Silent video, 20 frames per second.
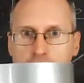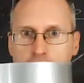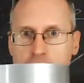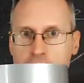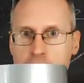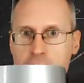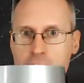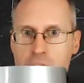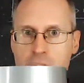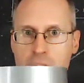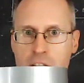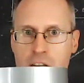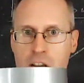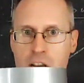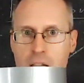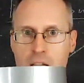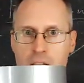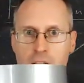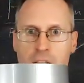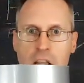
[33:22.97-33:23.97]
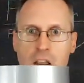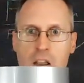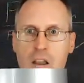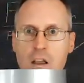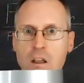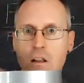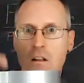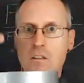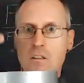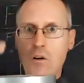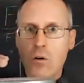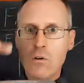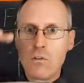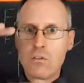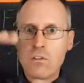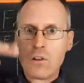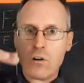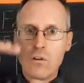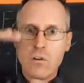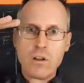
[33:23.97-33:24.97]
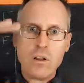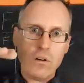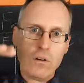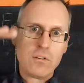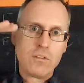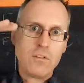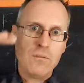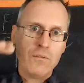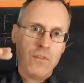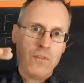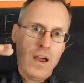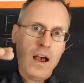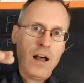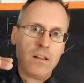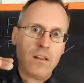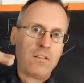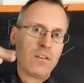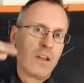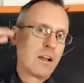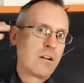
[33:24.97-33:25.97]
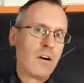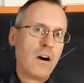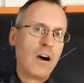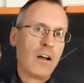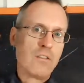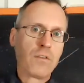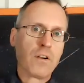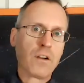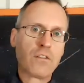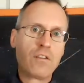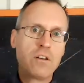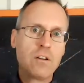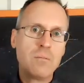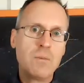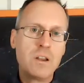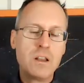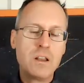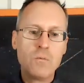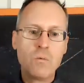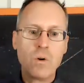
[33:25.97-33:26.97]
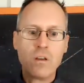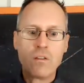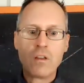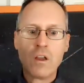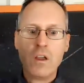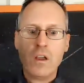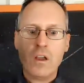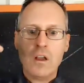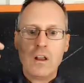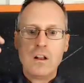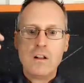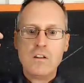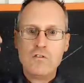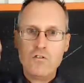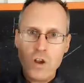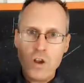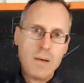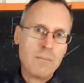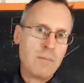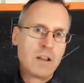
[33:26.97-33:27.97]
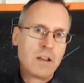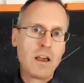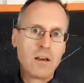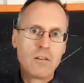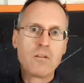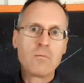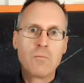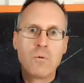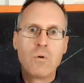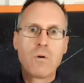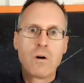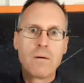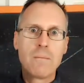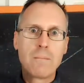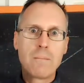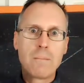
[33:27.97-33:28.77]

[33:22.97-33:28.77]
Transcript: in contact, those little hills and valleys that cause friction to begin with jam together more.